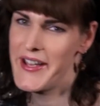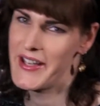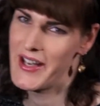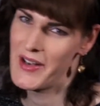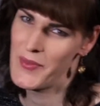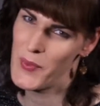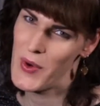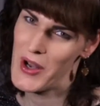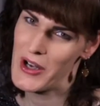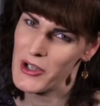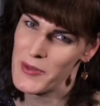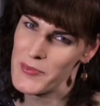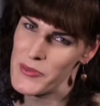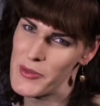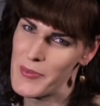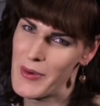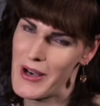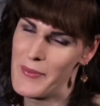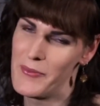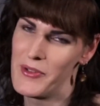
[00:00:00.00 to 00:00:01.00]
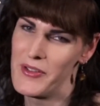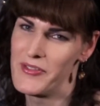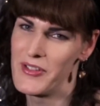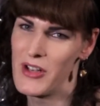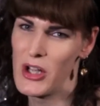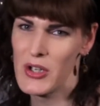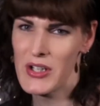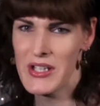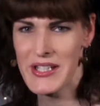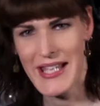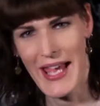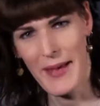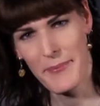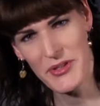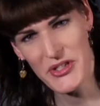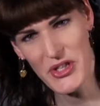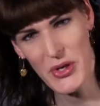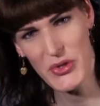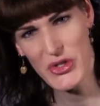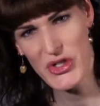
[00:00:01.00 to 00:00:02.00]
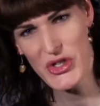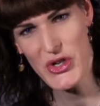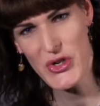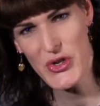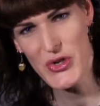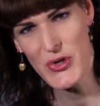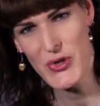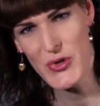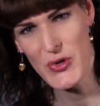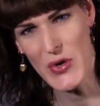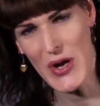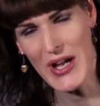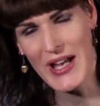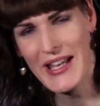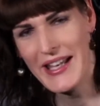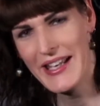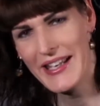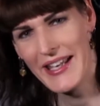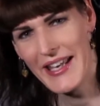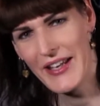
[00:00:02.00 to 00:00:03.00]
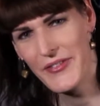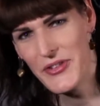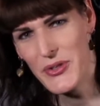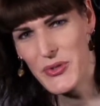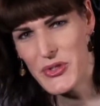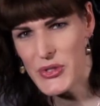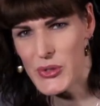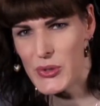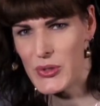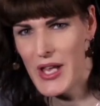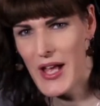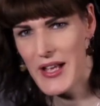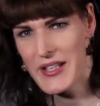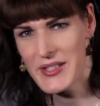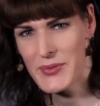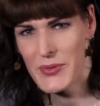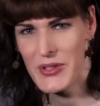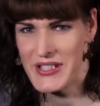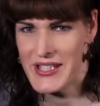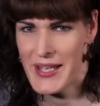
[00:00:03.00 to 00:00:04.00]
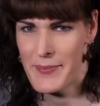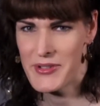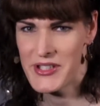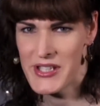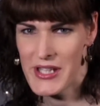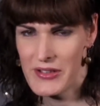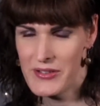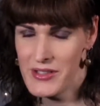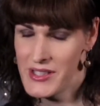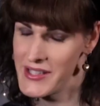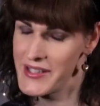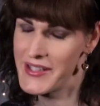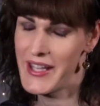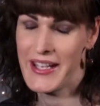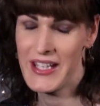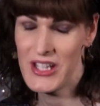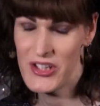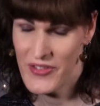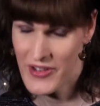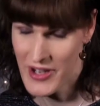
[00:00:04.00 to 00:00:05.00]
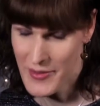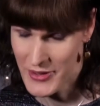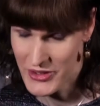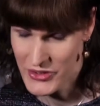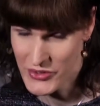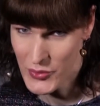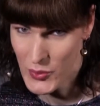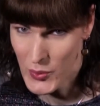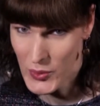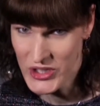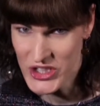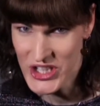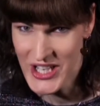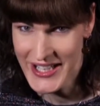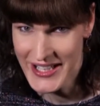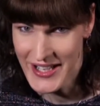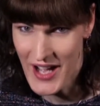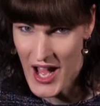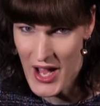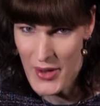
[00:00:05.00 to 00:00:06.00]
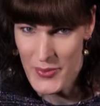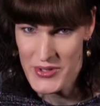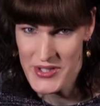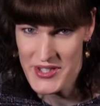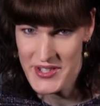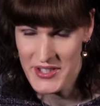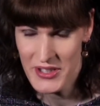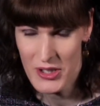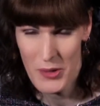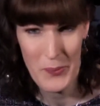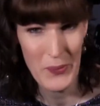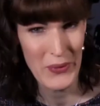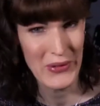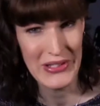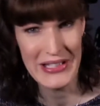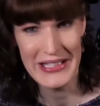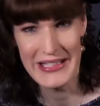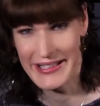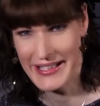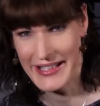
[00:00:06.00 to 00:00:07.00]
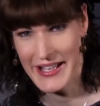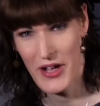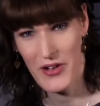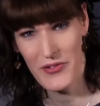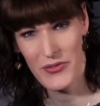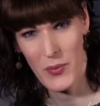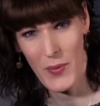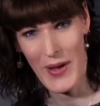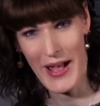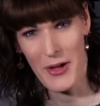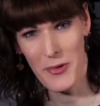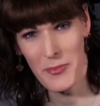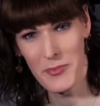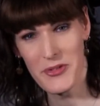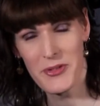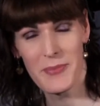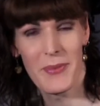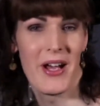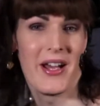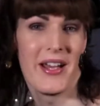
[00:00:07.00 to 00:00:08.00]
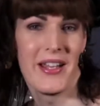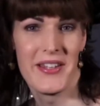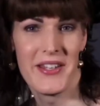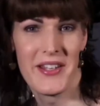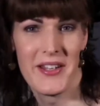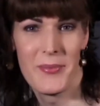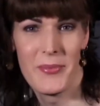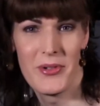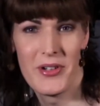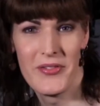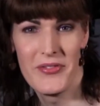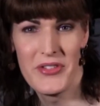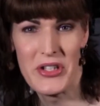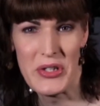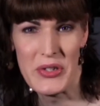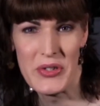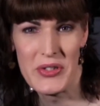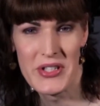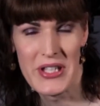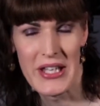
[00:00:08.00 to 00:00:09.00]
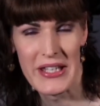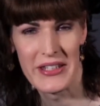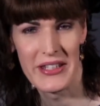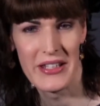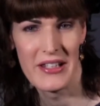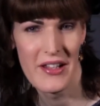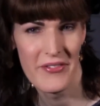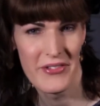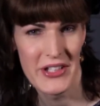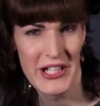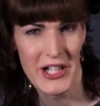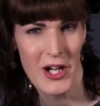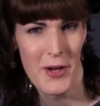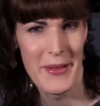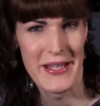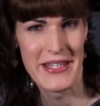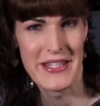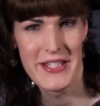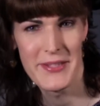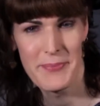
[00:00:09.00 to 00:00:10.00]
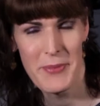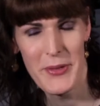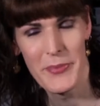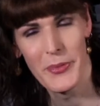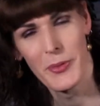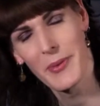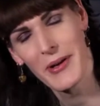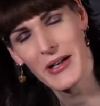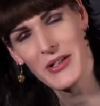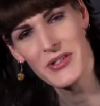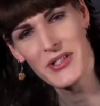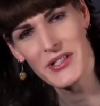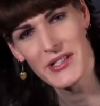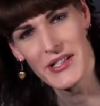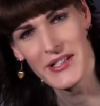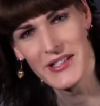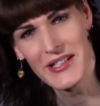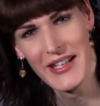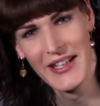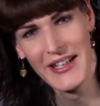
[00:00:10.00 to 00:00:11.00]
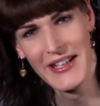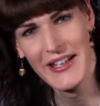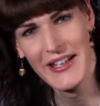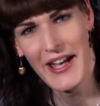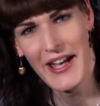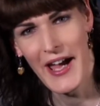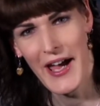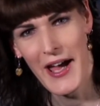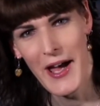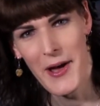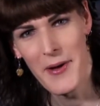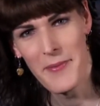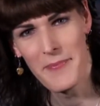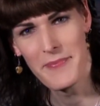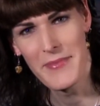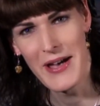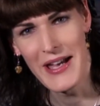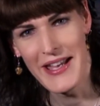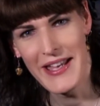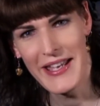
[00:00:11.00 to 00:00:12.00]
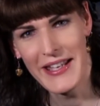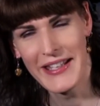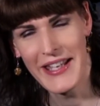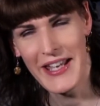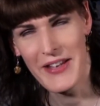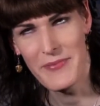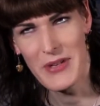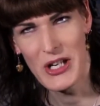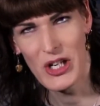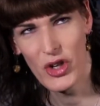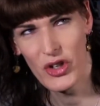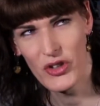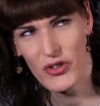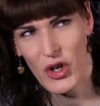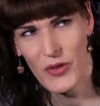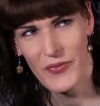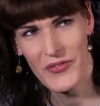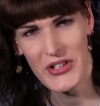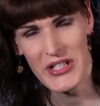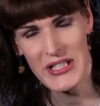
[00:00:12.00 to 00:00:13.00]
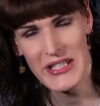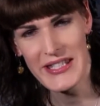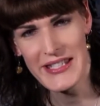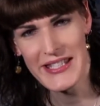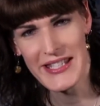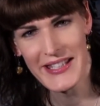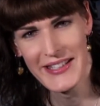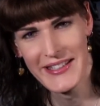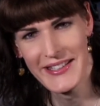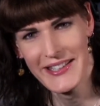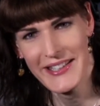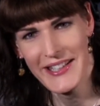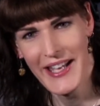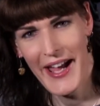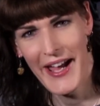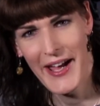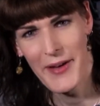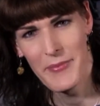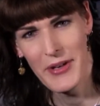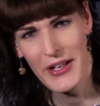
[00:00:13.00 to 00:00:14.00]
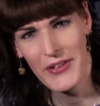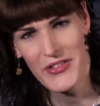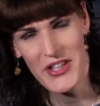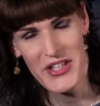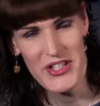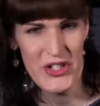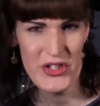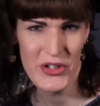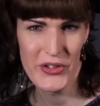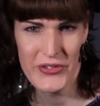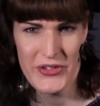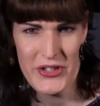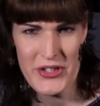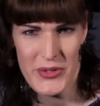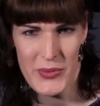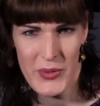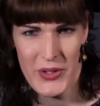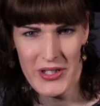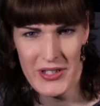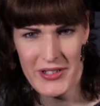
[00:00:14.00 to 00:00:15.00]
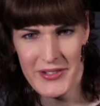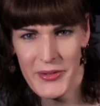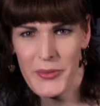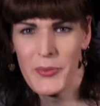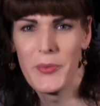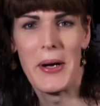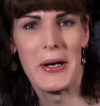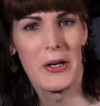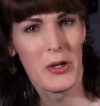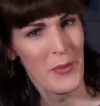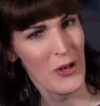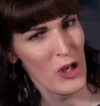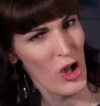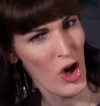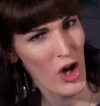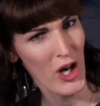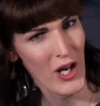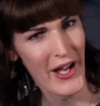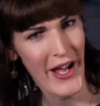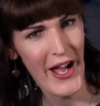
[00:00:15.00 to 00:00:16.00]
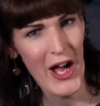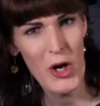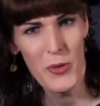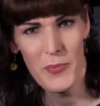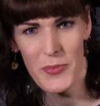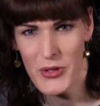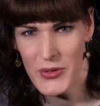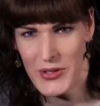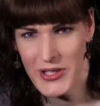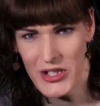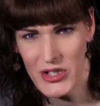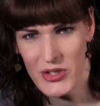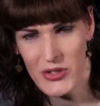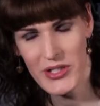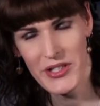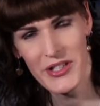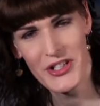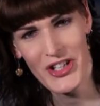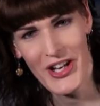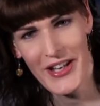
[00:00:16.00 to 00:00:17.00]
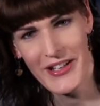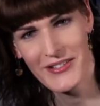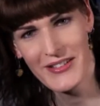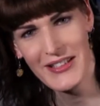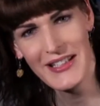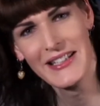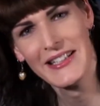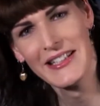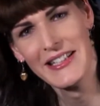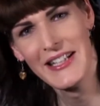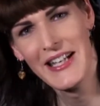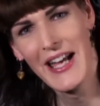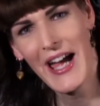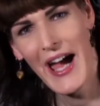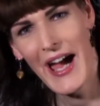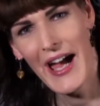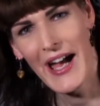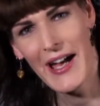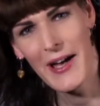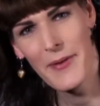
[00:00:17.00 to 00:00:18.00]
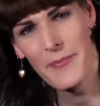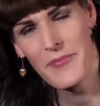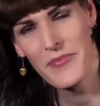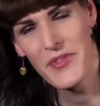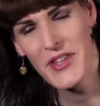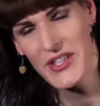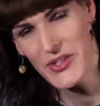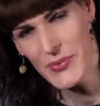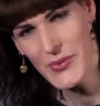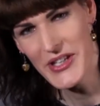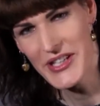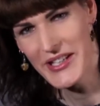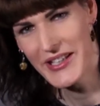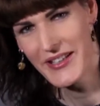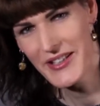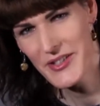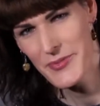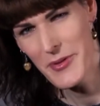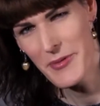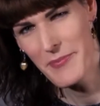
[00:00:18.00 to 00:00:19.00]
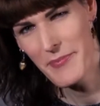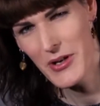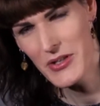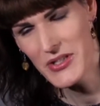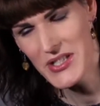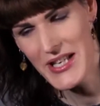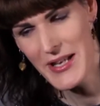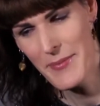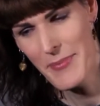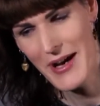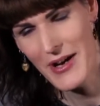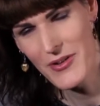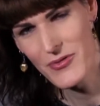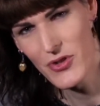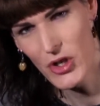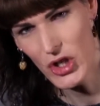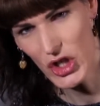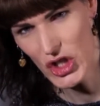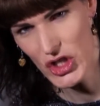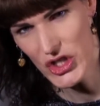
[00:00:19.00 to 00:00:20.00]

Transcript: and welcome to BranwenVlogs episode 2. If you saw last week's episode, thank you very much for watching. I was completely overwhelmed by the number of views and the lovely comments people posted. It gave me a lot of confidence. If this is your first one, welcome along. Hope you enjoy the channel. This week has been mostly about rock